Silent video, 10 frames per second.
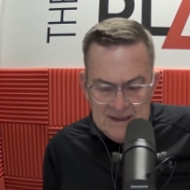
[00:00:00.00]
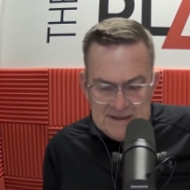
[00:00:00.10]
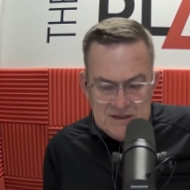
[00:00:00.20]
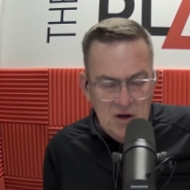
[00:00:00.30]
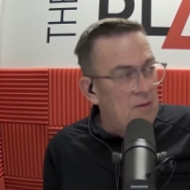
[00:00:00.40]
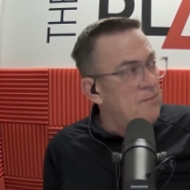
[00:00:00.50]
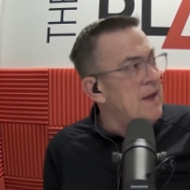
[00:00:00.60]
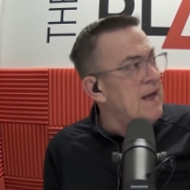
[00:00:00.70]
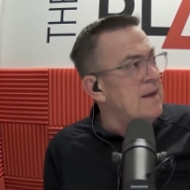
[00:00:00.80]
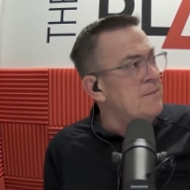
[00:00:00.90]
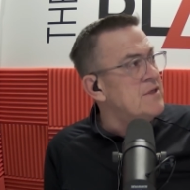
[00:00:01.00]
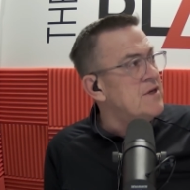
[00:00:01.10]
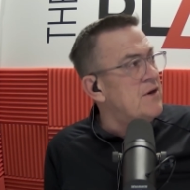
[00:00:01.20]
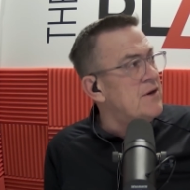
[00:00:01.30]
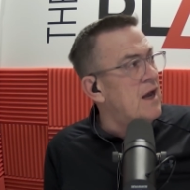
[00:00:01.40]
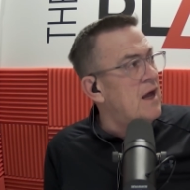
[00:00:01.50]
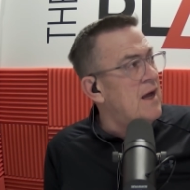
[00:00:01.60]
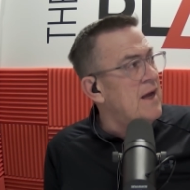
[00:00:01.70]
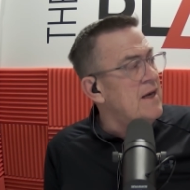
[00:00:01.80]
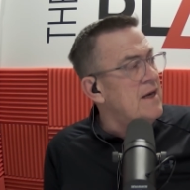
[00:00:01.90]
It's not memes
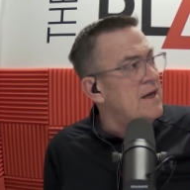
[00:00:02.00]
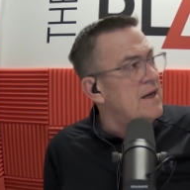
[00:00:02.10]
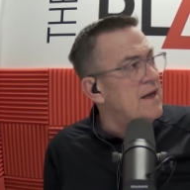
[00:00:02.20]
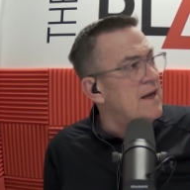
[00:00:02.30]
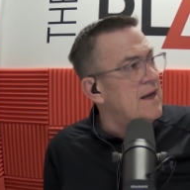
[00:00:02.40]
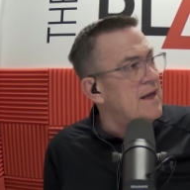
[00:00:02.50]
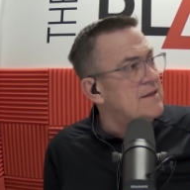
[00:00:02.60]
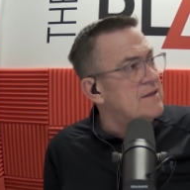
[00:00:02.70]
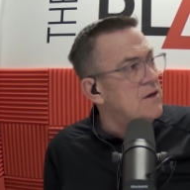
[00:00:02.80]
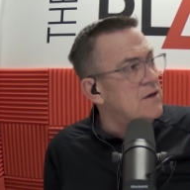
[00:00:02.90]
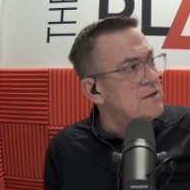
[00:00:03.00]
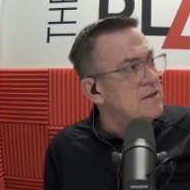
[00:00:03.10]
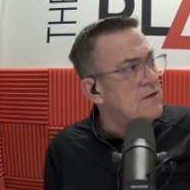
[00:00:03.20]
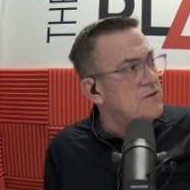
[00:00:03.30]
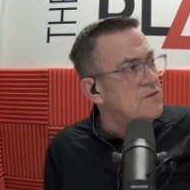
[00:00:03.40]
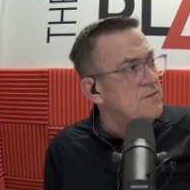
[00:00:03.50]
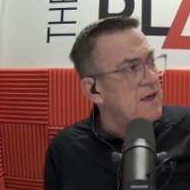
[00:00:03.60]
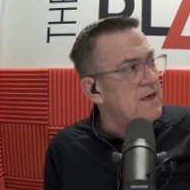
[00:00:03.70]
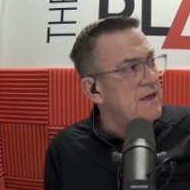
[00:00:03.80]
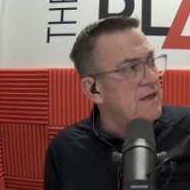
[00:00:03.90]
online, it's not social
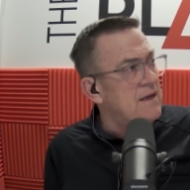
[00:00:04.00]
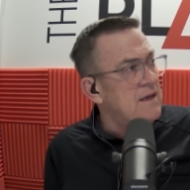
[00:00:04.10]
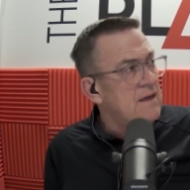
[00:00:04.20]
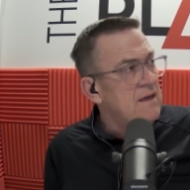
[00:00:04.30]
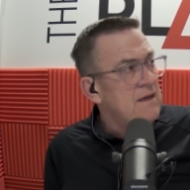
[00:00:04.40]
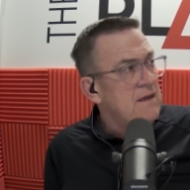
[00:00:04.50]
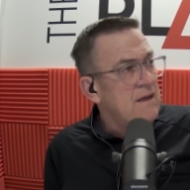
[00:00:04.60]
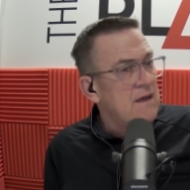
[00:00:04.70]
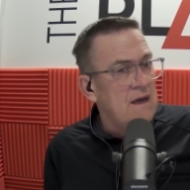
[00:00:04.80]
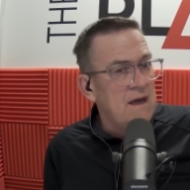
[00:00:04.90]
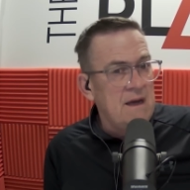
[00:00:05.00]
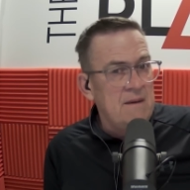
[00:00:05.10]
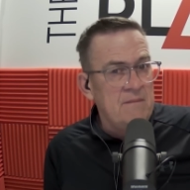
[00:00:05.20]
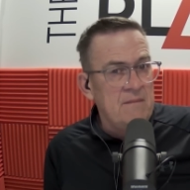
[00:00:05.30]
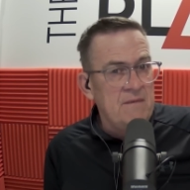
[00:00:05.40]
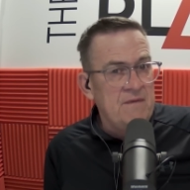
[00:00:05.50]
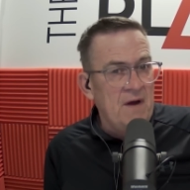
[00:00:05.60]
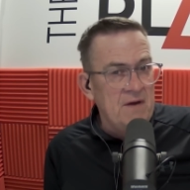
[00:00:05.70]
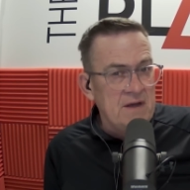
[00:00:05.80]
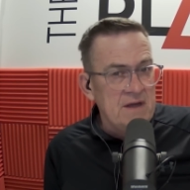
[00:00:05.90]
media um,
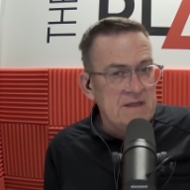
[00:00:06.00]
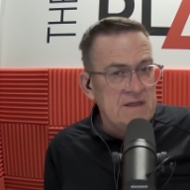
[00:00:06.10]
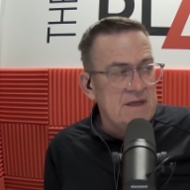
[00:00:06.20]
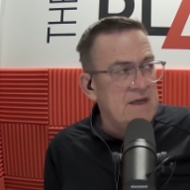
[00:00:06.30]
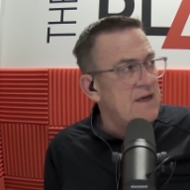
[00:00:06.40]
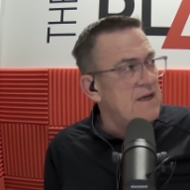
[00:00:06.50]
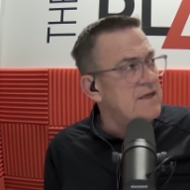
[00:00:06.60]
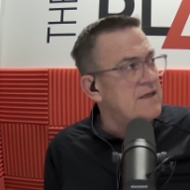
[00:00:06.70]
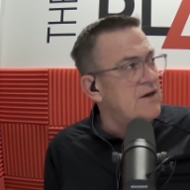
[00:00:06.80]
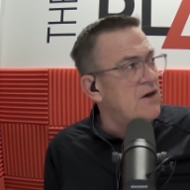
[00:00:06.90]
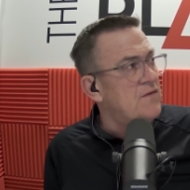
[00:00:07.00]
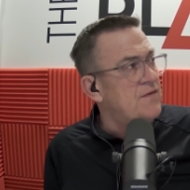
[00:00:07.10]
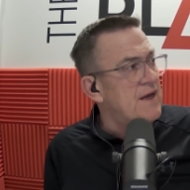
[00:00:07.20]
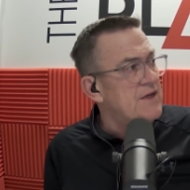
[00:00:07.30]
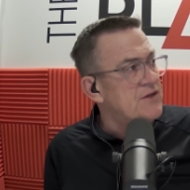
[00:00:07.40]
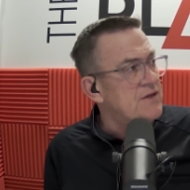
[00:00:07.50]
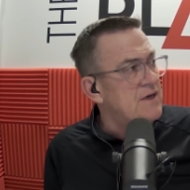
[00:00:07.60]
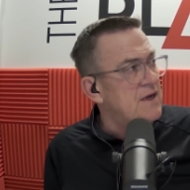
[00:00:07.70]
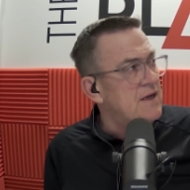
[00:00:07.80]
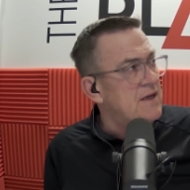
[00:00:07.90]
focused. It is an old
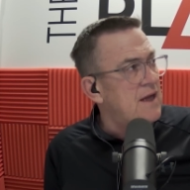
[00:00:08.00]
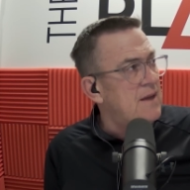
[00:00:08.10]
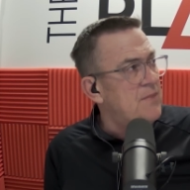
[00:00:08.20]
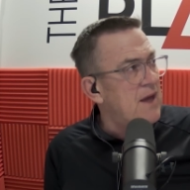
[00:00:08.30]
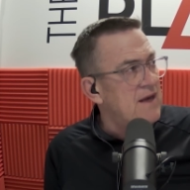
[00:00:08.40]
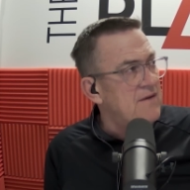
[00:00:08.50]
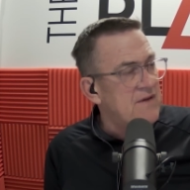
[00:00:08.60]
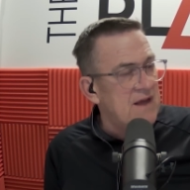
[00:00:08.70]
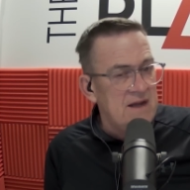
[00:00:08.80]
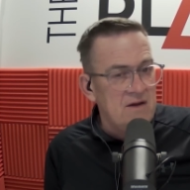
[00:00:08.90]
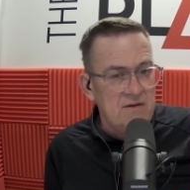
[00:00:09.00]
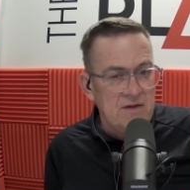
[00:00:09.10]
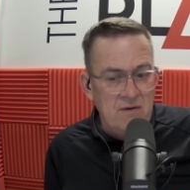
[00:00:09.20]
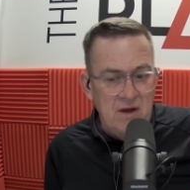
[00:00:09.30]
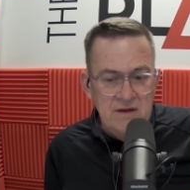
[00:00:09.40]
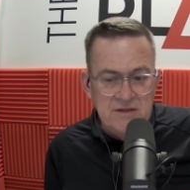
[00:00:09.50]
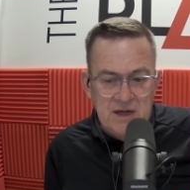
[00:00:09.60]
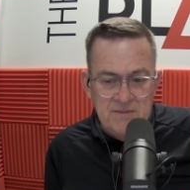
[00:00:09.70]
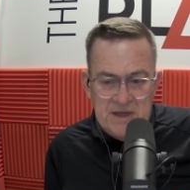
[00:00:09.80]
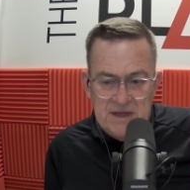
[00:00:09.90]
fashioned uh, campaign of getting on the road,
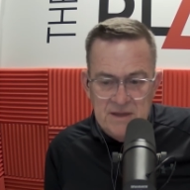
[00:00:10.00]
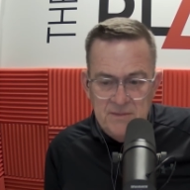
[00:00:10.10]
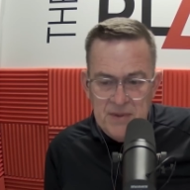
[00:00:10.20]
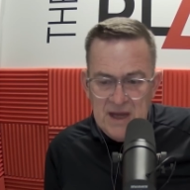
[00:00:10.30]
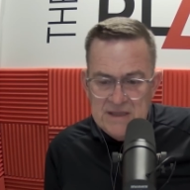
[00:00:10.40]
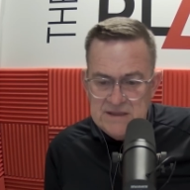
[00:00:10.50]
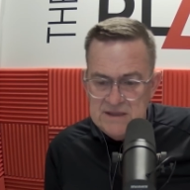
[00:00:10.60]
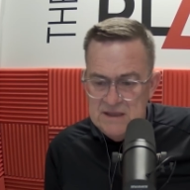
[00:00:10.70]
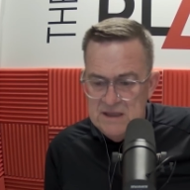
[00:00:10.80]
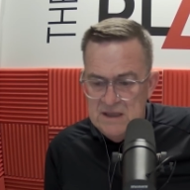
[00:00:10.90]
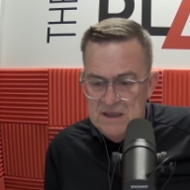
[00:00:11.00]
jumping in the bus,